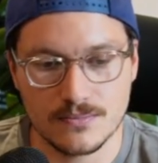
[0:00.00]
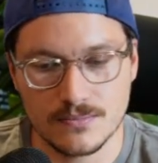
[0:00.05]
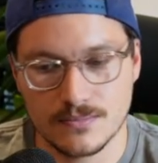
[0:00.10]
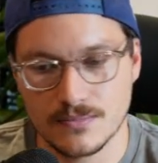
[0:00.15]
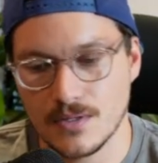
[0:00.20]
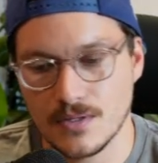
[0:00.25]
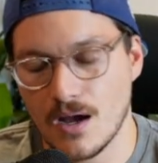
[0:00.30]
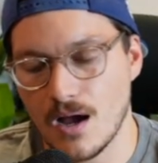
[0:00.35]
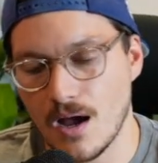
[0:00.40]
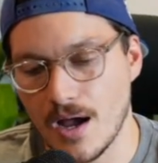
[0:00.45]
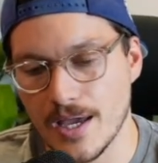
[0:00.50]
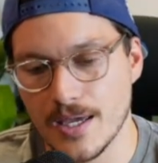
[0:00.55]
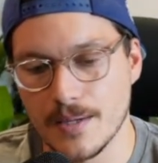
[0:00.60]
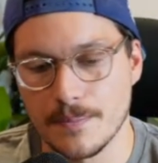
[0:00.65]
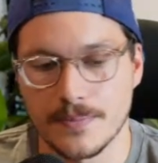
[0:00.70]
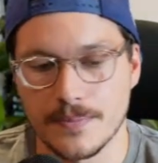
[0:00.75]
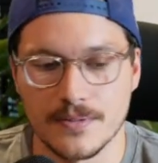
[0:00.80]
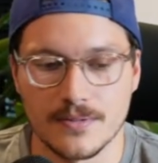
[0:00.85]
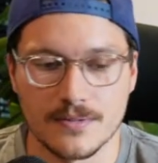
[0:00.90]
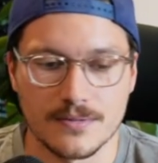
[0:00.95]
hype
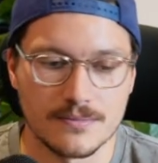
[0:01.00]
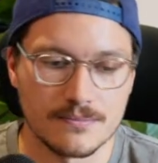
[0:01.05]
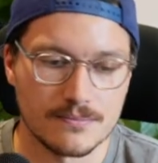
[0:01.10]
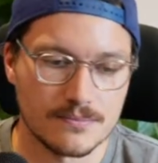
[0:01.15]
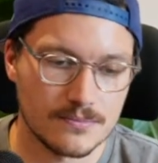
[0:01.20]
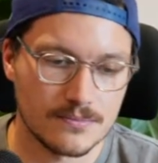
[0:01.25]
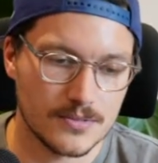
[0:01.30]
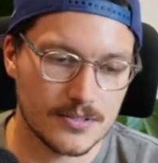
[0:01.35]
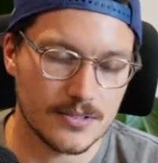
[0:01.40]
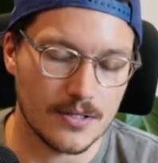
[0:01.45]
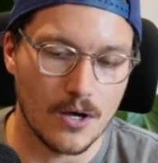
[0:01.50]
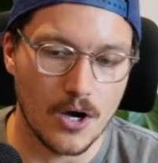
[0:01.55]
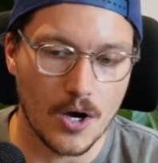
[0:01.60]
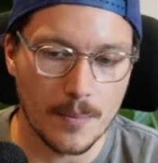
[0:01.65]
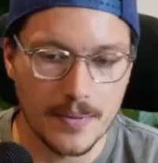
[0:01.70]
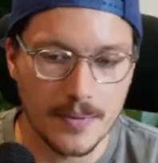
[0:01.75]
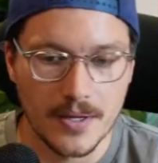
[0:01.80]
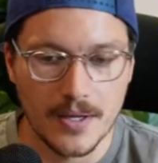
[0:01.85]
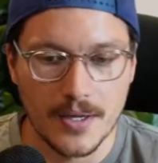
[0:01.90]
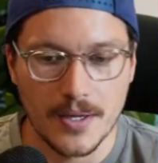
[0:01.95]
and
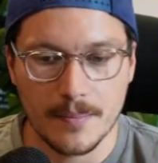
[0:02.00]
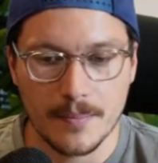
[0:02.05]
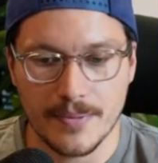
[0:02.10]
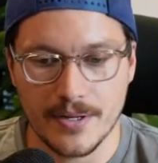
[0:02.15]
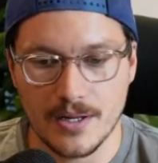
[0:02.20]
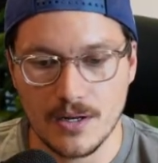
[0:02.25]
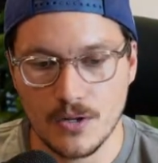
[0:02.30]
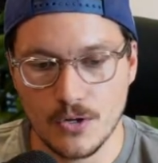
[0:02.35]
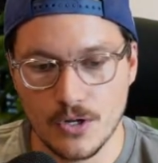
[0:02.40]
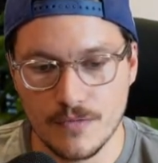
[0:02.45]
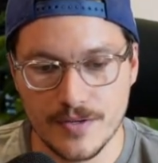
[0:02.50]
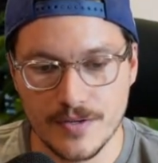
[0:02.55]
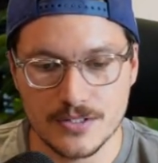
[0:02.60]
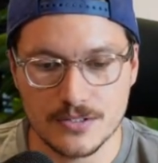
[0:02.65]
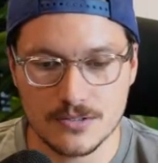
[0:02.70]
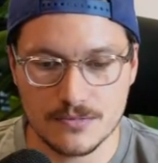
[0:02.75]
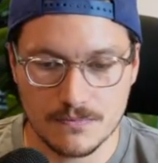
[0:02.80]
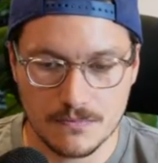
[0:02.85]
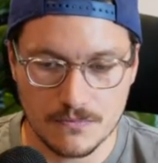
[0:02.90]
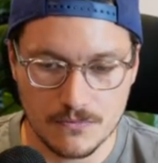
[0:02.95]
slop, but a lot of
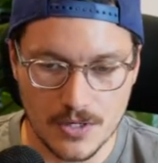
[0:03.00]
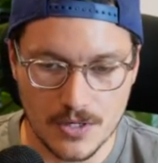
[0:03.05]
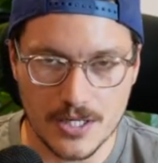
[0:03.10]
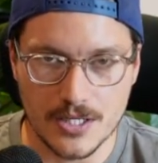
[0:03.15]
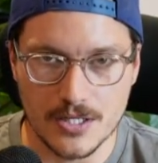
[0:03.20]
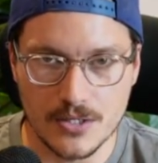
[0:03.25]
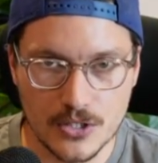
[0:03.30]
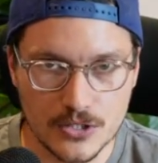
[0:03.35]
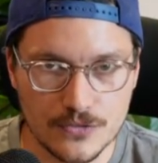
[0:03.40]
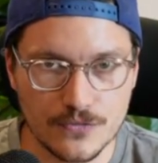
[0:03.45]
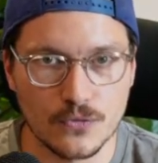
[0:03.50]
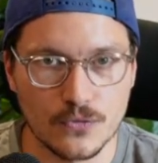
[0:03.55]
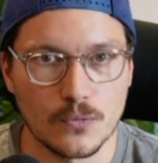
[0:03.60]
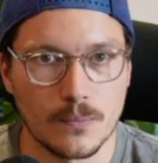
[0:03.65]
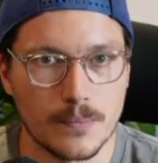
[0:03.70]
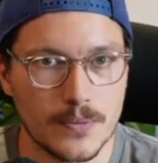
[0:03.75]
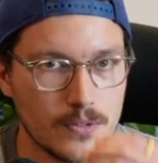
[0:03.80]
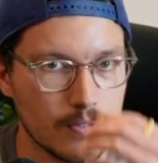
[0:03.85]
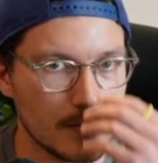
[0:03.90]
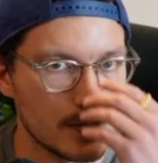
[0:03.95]
it's really useful
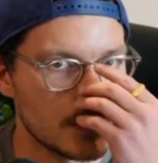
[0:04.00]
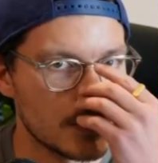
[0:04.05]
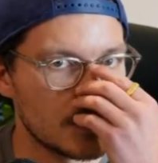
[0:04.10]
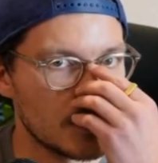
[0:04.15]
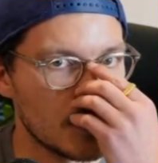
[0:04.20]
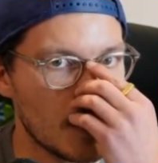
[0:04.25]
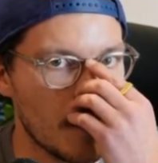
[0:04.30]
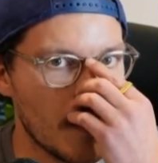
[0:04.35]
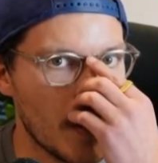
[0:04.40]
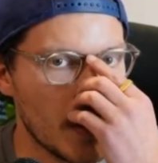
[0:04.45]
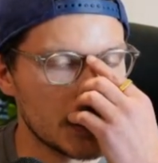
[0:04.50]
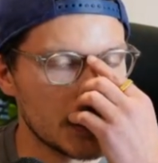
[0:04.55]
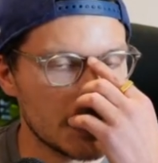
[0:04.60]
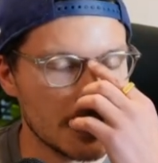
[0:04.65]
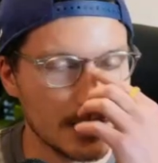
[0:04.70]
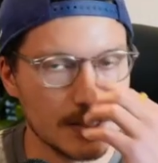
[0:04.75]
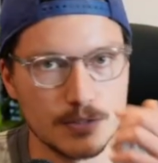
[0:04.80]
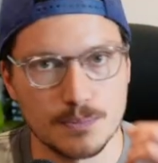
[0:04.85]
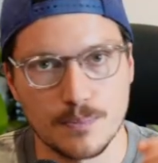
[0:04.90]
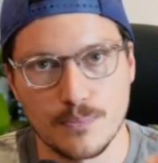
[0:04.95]
because, most
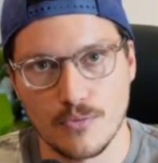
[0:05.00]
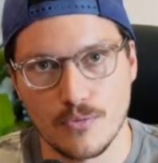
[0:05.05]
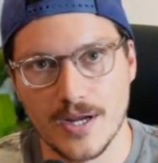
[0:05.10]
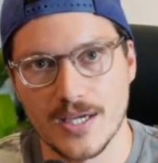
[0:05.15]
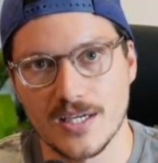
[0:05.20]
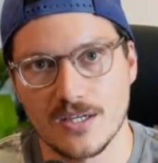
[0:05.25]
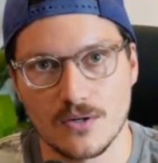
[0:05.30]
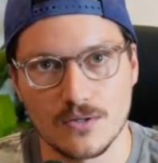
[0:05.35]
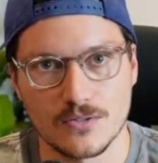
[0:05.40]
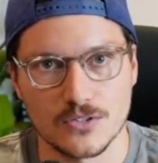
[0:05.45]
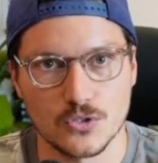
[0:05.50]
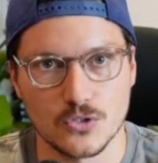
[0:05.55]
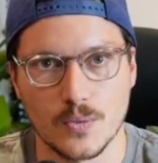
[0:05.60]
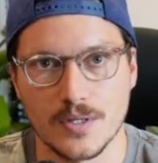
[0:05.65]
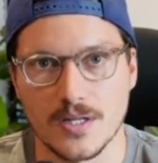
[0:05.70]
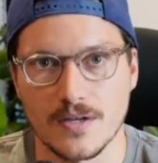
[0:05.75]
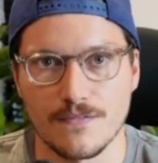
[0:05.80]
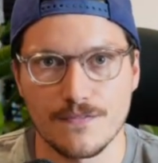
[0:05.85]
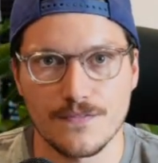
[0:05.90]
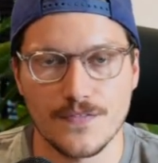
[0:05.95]
things break on
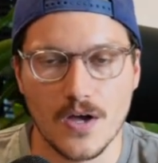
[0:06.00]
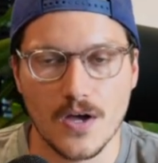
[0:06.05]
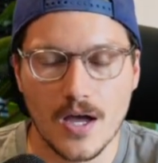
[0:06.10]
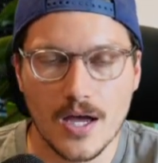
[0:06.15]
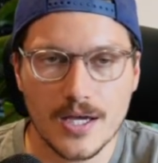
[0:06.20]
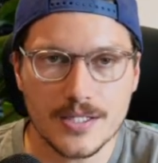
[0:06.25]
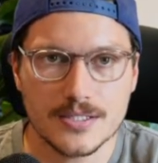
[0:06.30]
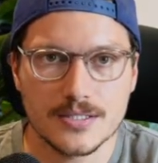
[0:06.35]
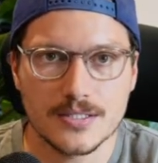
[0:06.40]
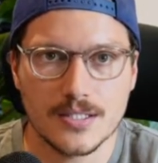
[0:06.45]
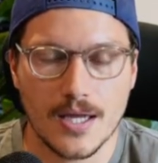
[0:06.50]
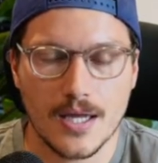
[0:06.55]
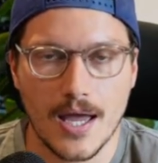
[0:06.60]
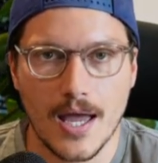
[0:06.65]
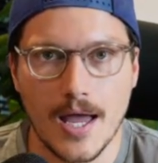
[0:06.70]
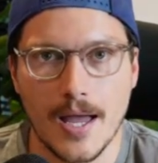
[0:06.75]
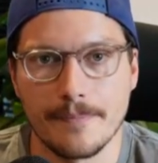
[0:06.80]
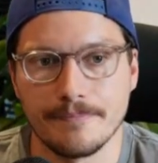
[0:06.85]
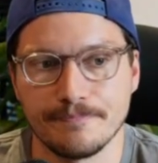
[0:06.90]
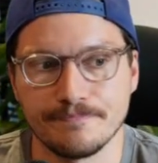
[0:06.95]
Twitter first.
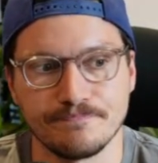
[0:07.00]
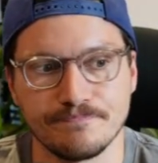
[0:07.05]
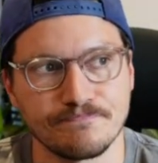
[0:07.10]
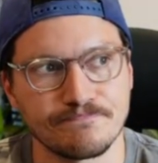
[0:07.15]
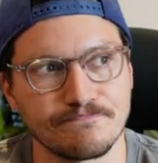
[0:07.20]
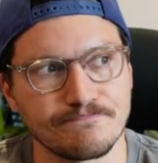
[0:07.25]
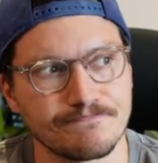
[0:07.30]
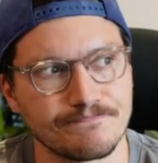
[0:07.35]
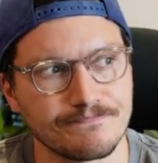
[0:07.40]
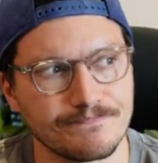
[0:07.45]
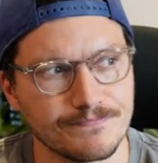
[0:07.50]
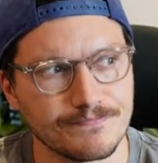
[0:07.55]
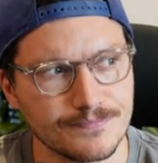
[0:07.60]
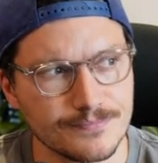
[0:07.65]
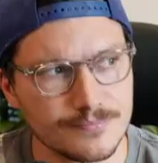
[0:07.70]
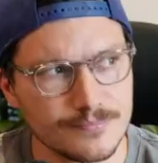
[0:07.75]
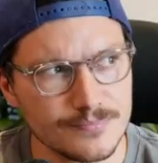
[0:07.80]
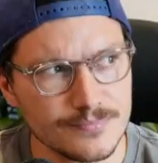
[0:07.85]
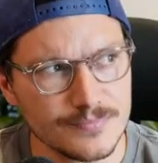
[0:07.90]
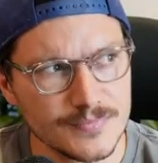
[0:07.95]
So
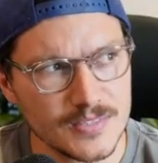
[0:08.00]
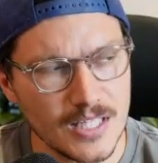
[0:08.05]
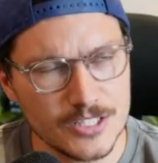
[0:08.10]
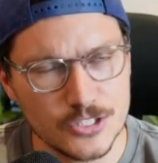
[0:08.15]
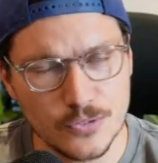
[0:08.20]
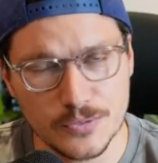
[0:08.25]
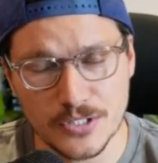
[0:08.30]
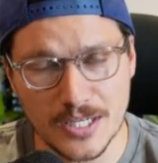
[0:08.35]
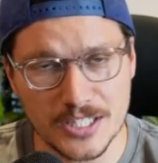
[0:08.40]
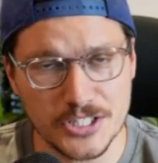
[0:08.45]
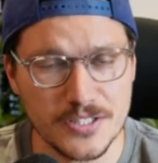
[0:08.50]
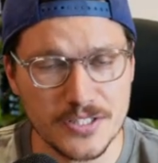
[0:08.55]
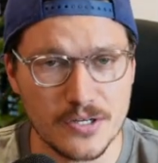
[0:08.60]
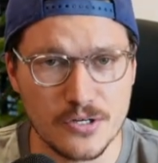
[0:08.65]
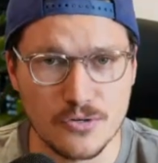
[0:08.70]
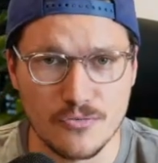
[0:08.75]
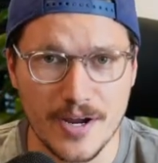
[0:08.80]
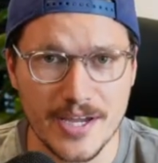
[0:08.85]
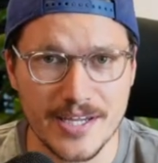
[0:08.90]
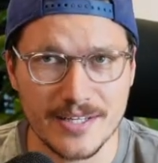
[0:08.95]
it's actually a
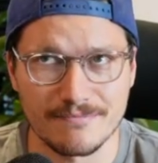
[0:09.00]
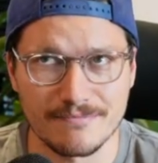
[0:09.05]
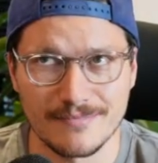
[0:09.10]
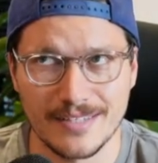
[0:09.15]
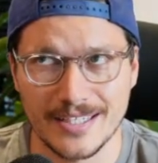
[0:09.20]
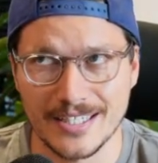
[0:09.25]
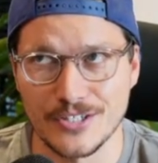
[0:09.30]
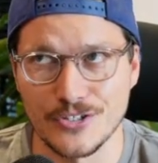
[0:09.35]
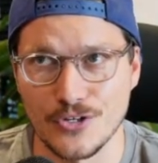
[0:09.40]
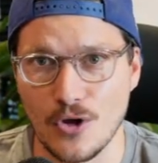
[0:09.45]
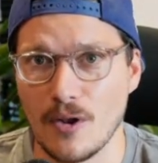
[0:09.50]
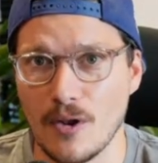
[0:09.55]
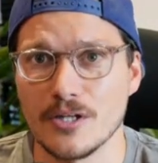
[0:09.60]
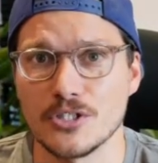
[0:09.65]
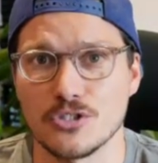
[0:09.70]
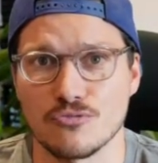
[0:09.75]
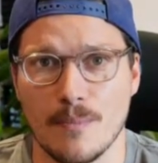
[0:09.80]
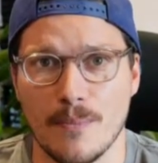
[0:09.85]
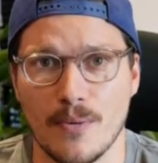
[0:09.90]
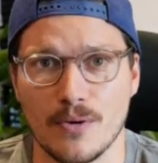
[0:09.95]
great like
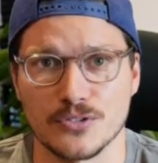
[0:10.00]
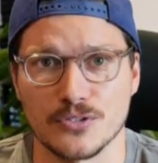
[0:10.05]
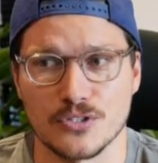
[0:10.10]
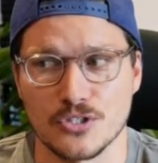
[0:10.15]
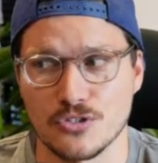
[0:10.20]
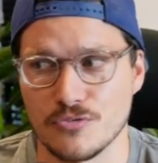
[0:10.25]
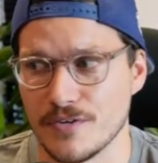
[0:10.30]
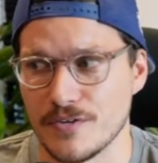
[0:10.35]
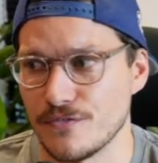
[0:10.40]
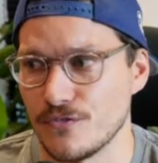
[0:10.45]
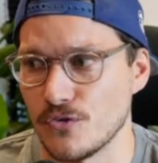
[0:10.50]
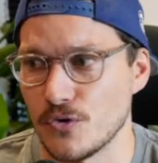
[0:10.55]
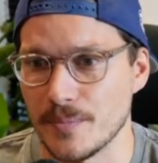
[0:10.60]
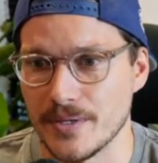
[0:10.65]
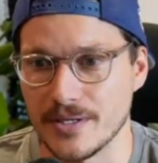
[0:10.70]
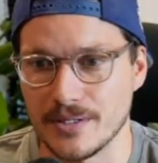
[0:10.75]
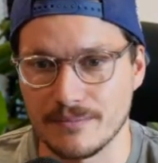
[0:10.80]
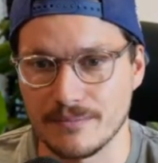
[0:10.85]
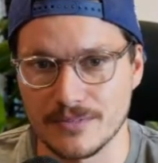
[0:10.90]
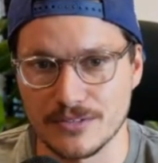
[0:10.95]
knowledge repository for
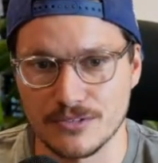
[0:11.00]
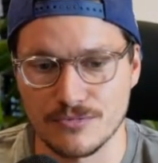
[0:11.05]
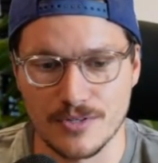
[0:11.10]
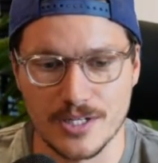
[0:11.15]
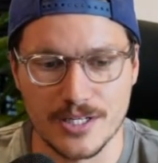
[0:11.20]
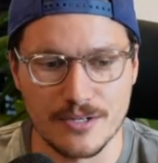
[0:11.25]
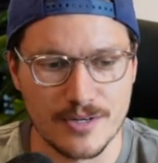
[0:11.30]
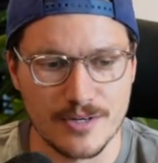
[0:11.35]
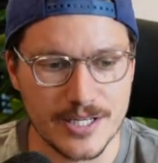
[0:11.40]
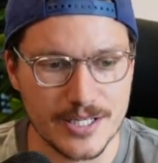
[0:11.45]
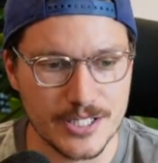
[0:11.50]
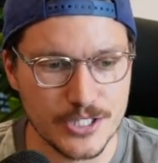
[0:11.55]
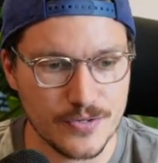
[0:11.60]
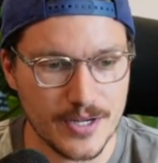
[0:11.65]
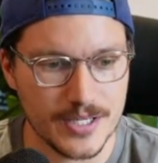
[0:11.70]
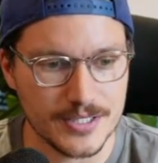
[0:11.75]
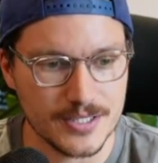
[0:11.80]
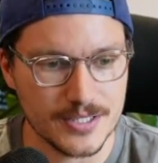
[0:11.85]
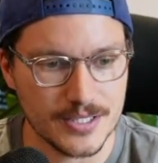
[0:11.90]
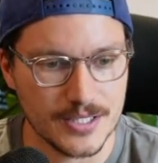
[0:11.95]
me. It's really, really
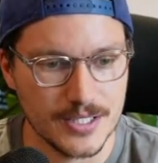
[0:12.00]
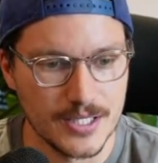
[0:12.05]
interesting.